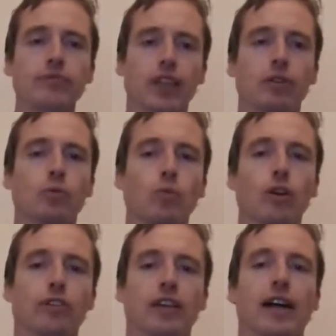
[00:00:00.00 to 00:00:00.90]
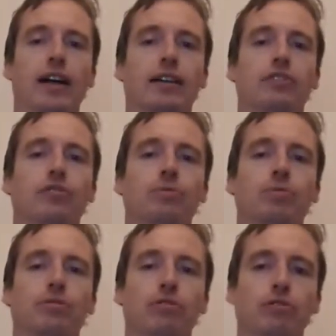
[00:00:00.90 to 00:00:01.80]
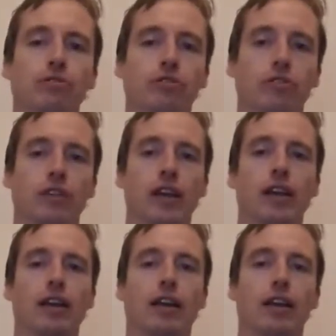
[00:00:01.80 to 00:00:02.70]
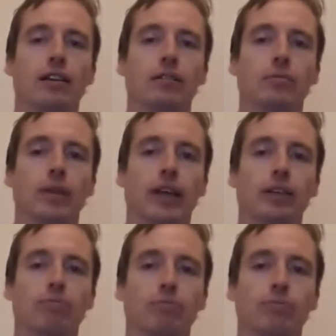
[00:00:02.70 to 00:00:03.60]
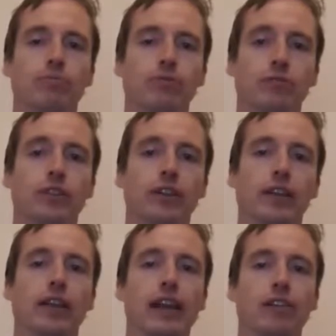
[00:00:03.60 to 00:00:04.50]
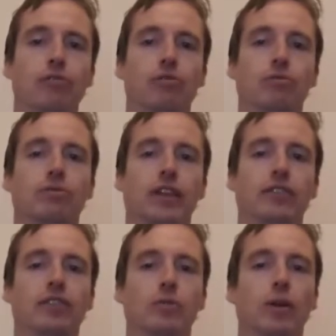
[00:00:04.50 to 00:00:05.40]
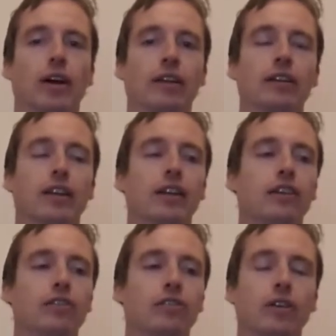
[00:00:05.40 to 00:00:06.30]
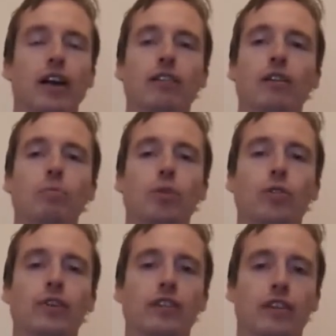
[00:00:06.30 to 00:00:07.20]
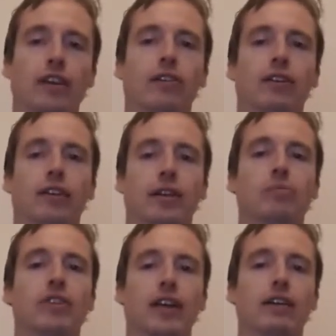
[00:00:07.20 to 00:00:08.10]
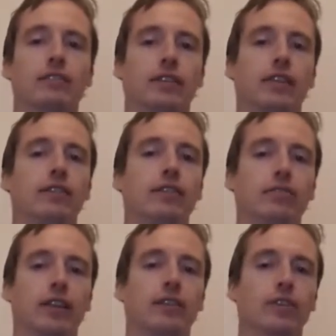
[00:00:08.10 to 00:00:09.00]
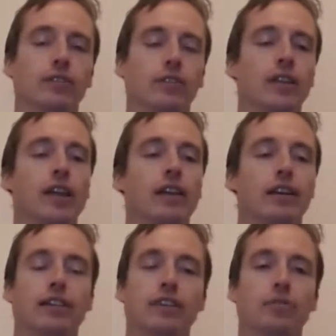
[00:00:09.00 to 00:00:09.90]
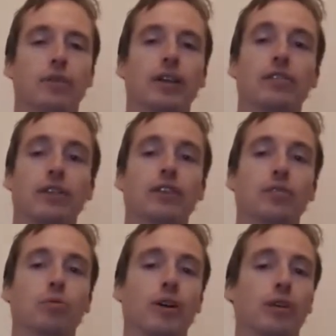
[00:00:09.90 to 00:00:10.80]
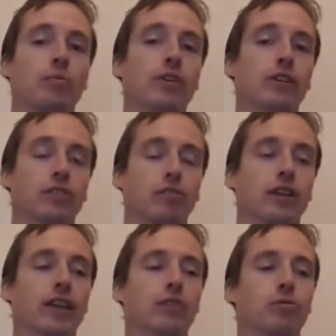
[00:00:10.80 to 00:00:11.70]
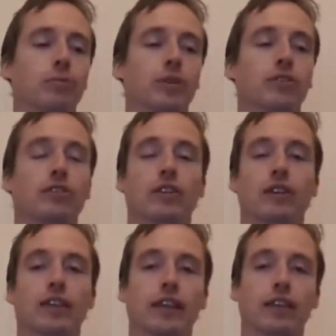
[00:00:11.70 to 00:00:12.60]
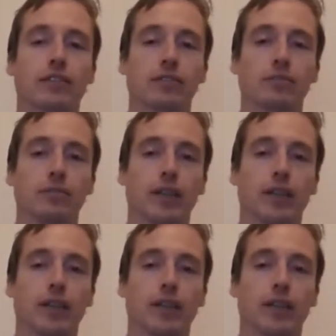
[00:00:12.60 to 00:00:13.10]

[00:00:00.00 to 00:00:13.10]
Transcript: worked hard to produce a very natural tasting wine is a lot more of the terroir comes out in the flavour. So this is one of the reasons why I'm wanting to try this one, because not only has it